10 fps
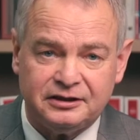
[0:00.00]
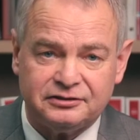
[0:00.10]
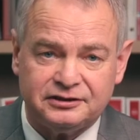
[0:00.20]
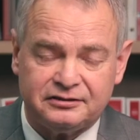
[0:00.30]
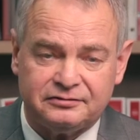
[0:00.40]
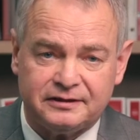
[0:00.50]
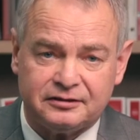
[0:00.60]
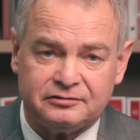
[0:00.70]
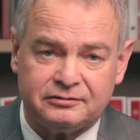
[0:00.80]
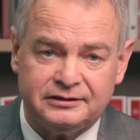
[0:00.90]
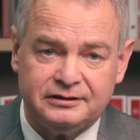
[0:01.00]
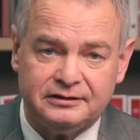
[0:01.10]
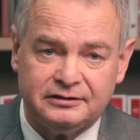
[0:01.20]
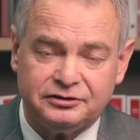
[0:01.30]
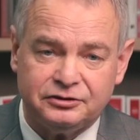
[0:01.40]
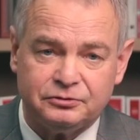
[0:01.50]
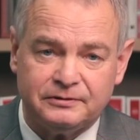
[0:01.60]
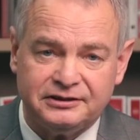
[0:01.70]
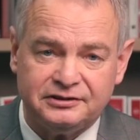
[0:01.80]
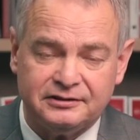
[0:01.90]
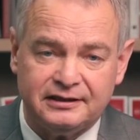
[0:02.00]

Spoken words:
unsatisfactory situation,